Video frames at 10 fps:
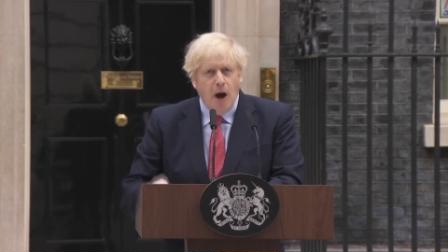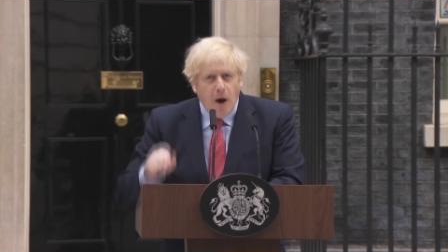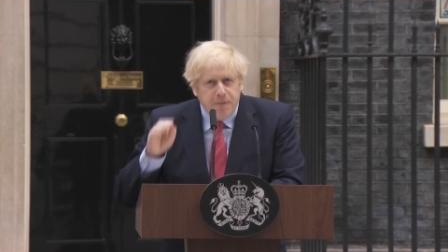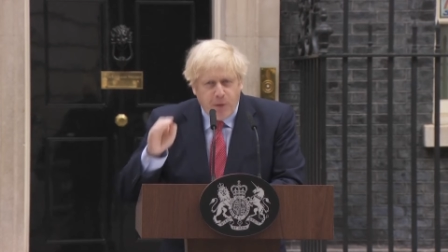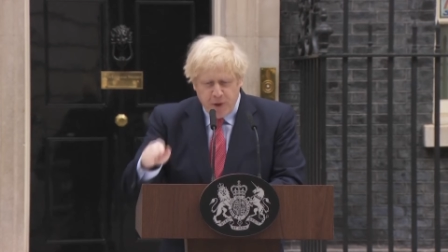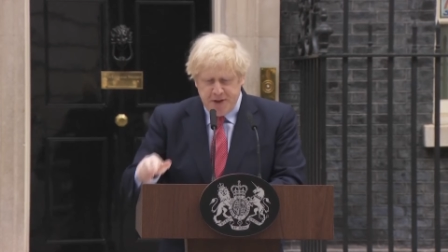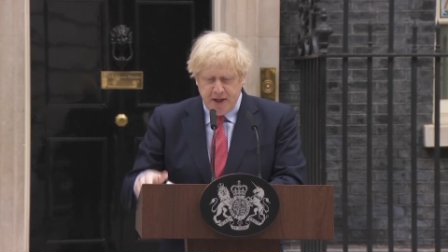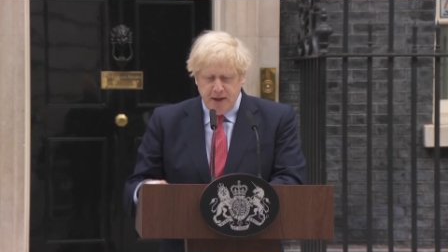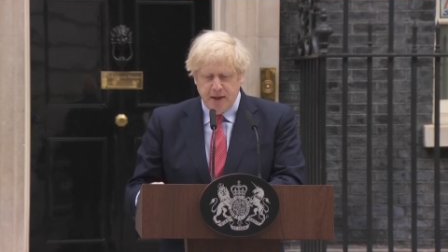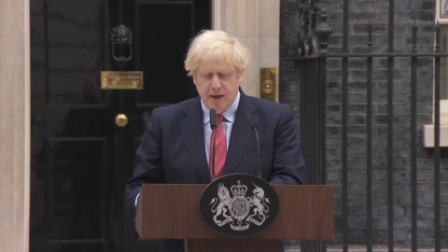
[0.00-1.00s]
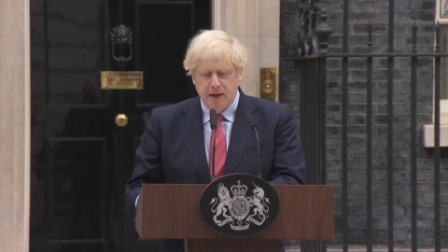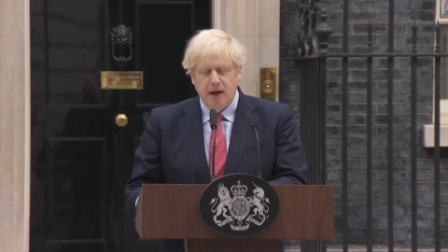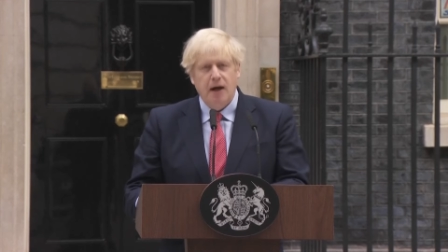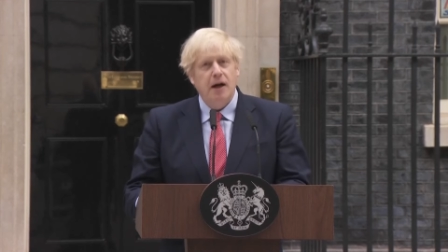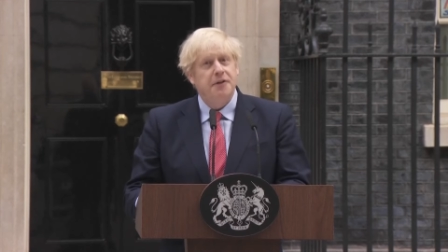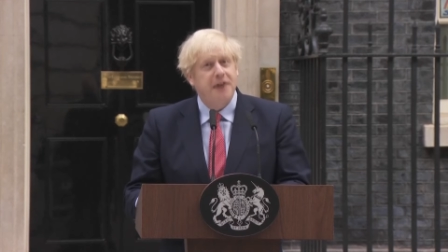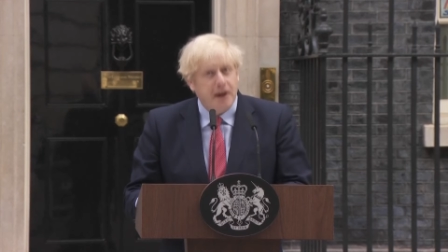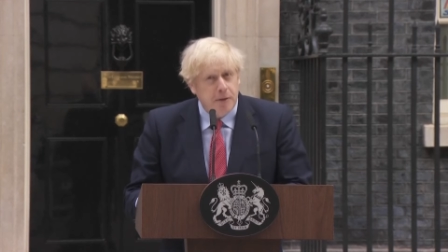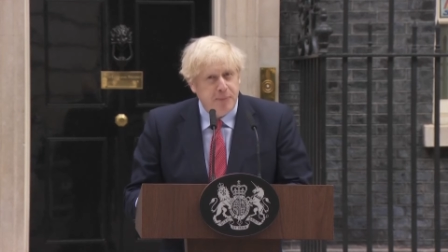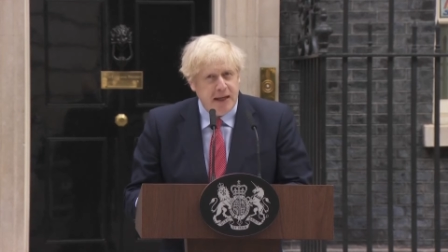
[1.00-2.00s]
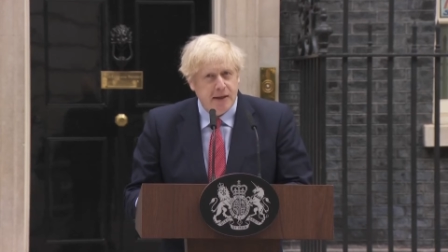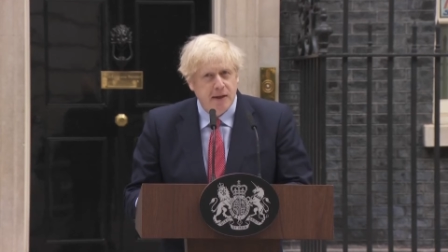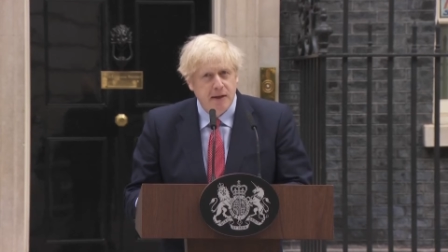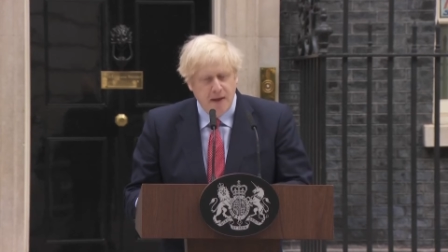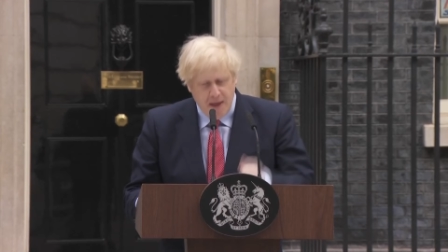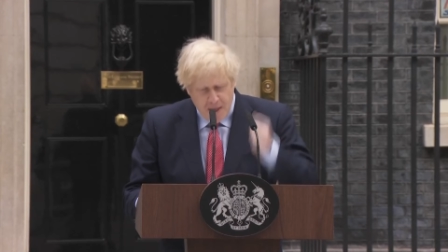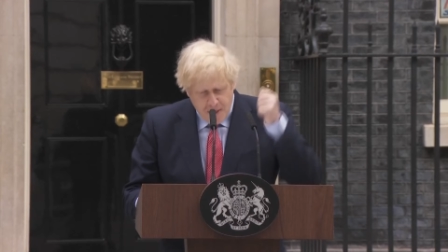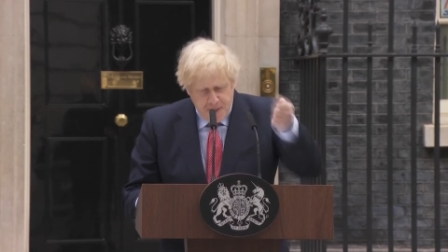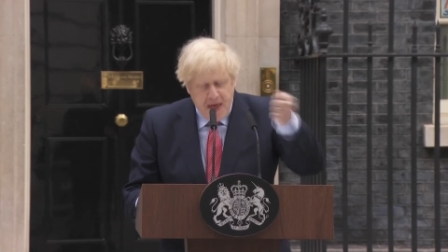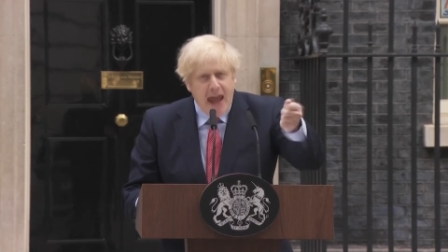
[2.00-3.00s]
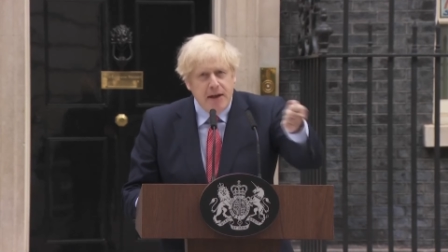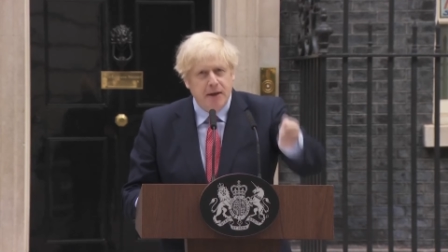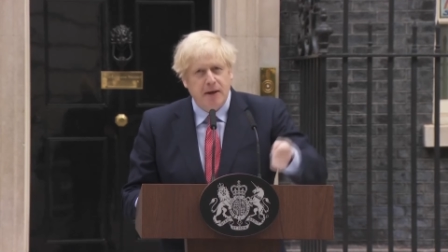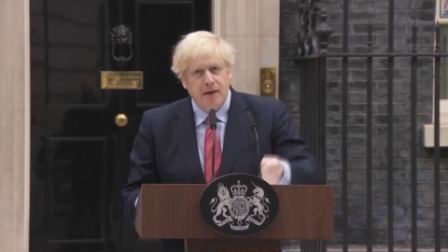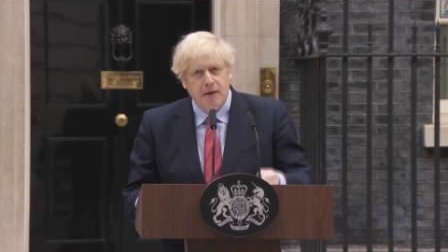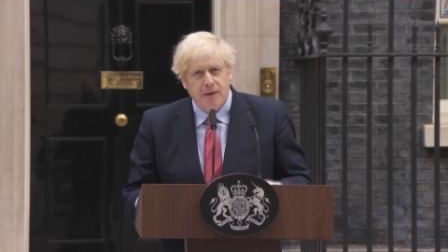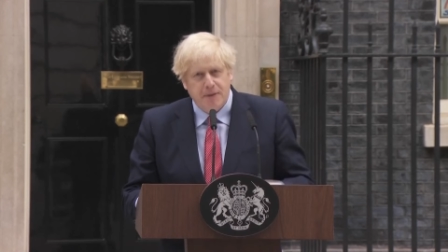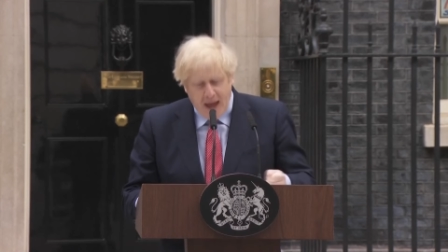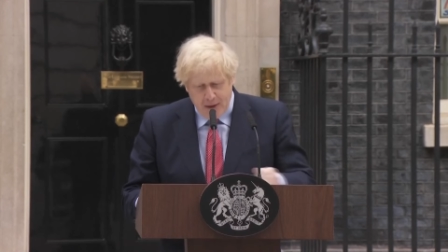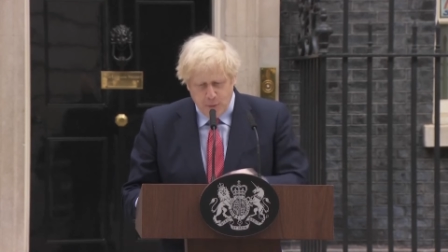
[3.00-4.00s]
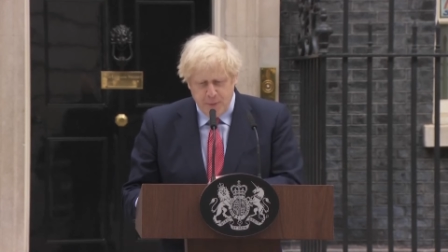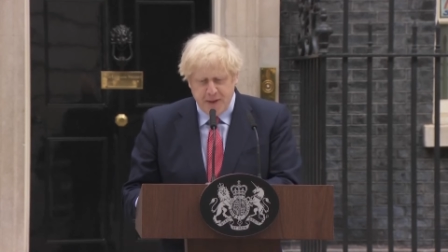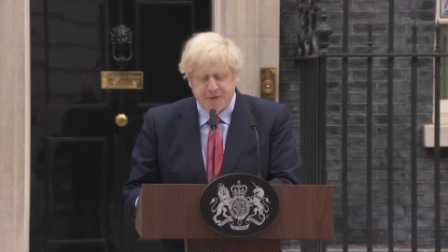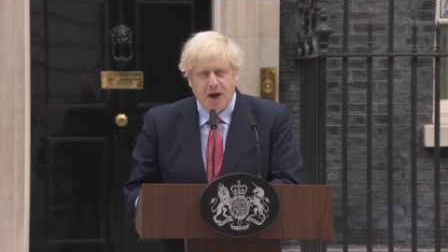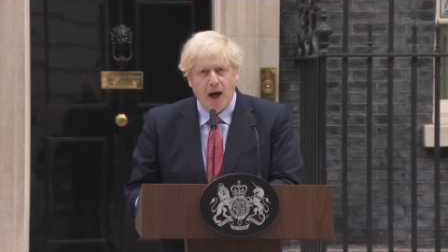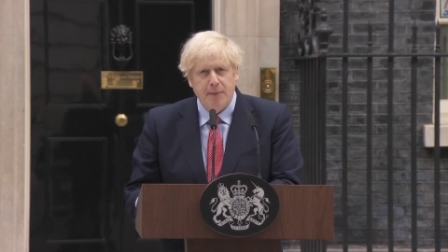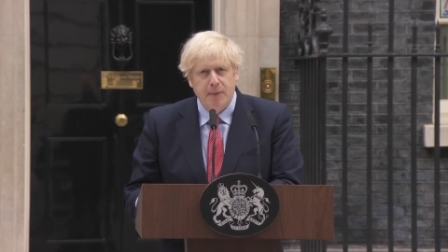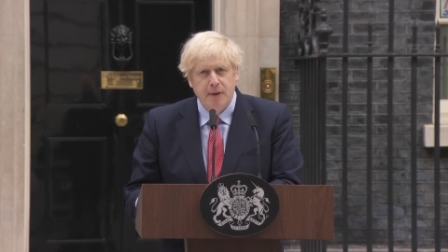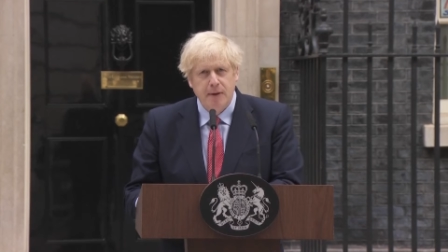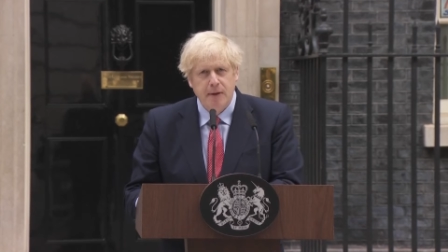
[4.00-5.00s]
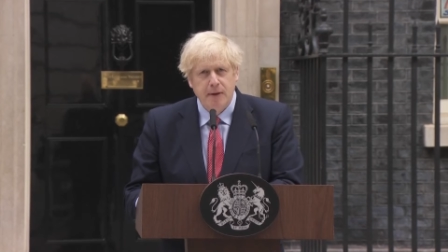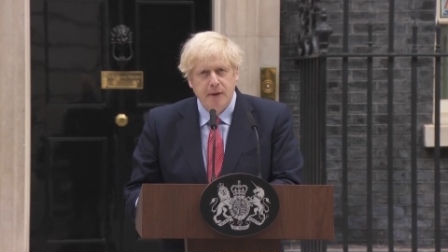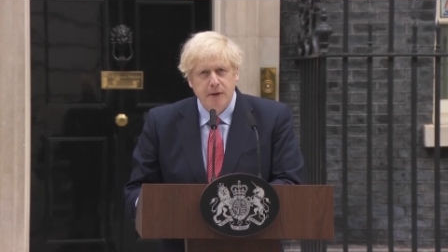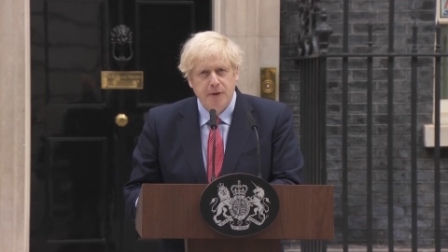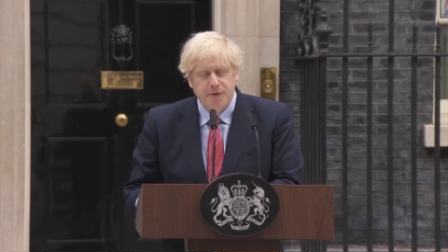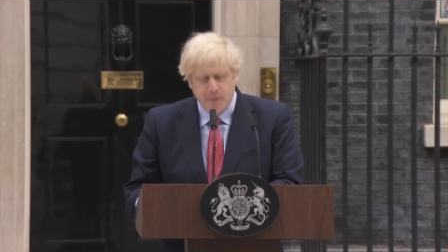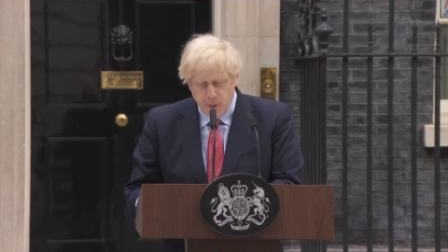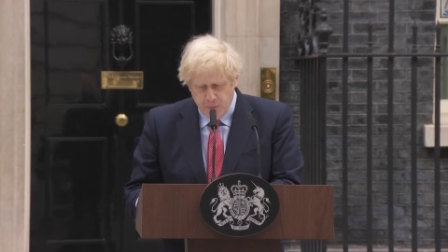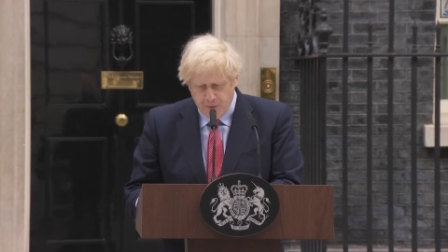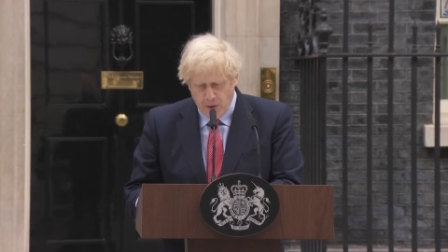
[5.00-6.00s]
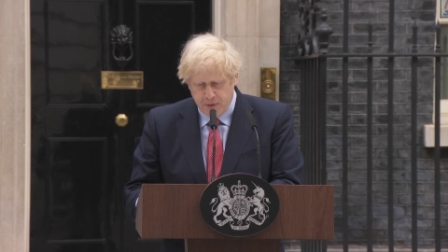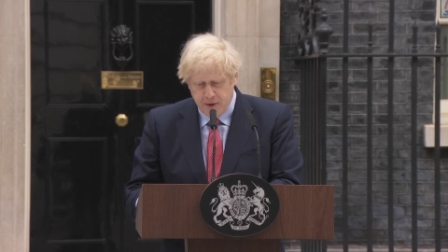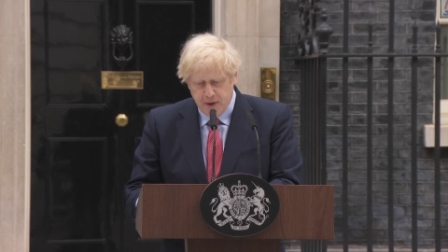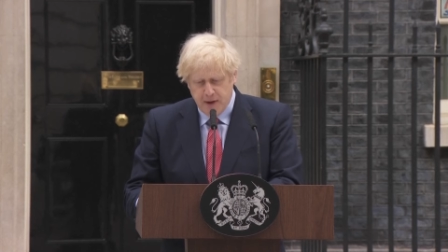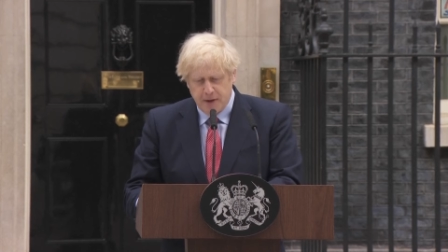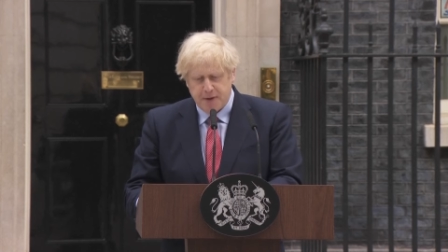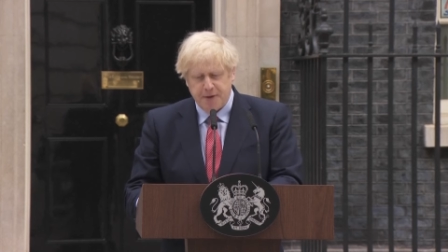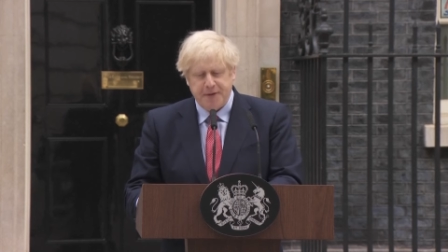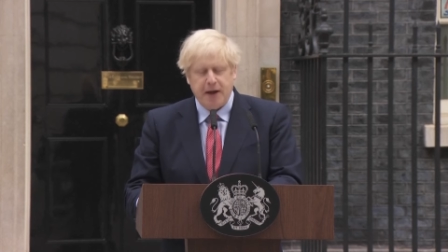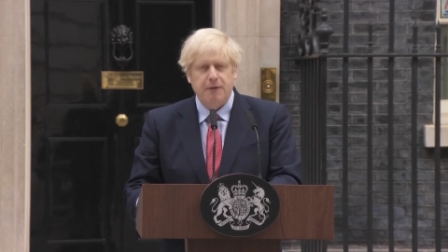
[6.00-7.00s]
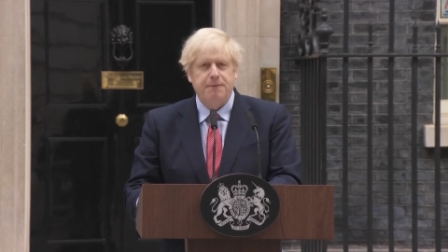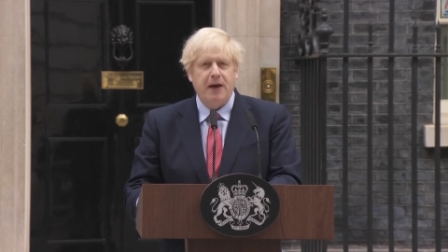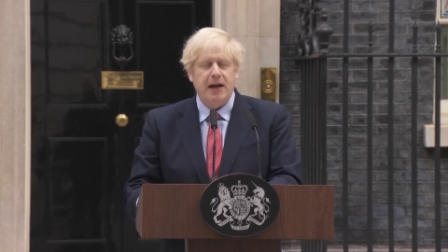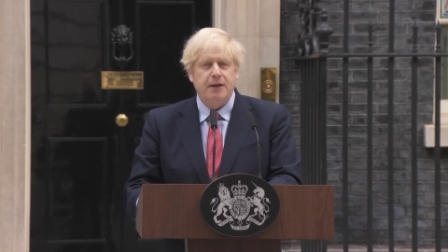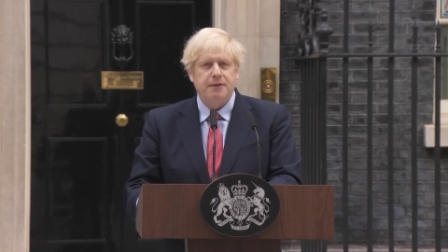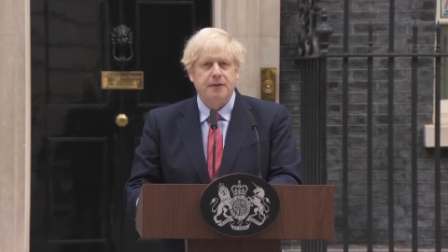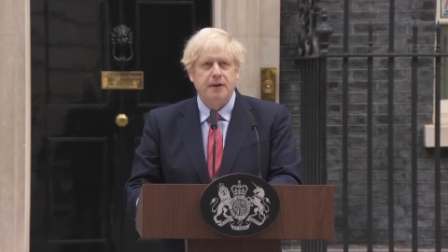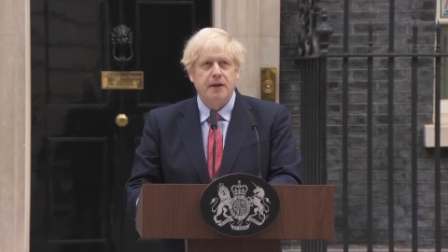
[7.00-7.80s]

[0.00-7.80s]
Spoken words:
avoiding a second peak, then that will be the time to move on to the second phase,